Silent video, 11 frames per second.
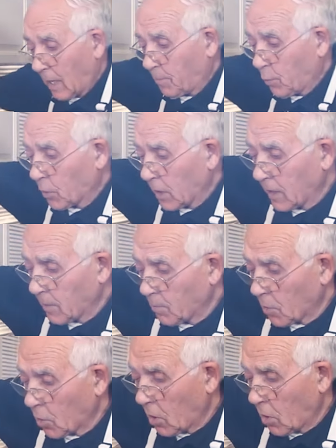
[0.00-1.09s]
I put a little
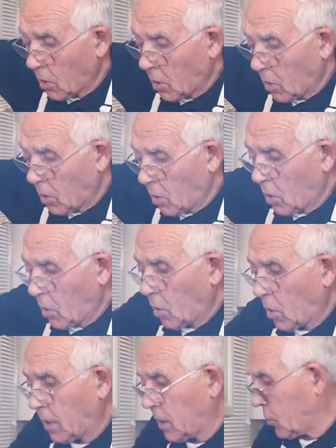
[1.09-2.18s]
more oil,